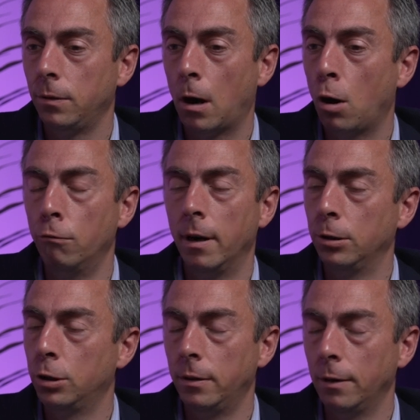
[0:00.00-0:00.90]
a whole
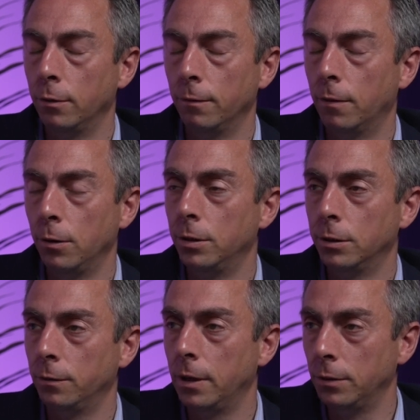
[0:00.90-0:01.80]
range of different
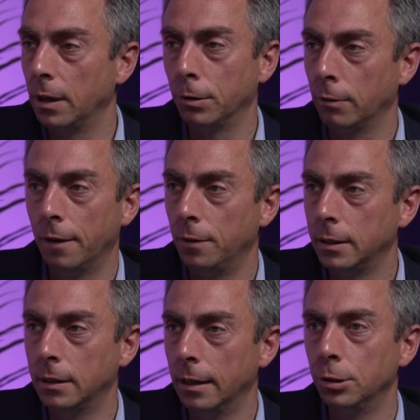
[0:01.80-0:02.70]
voters of different
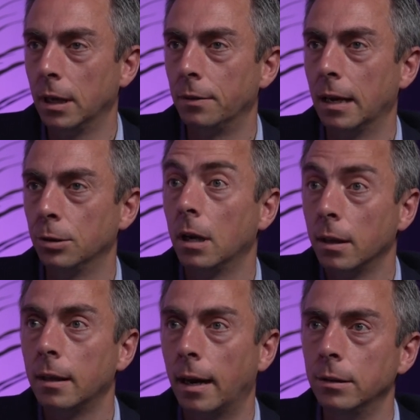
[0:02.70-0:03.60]
demographics and age and everything else. And I
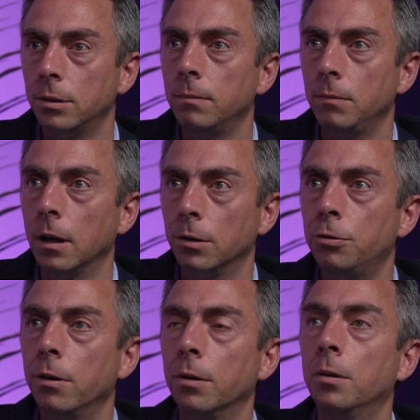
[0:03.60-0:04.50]
think that is
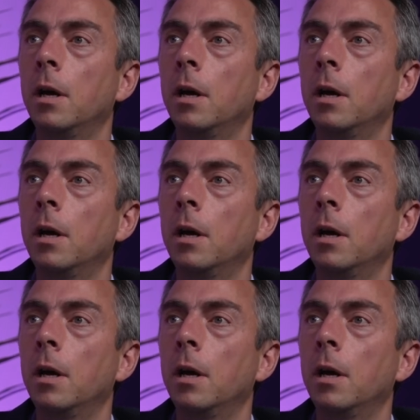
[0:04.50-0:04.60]
true.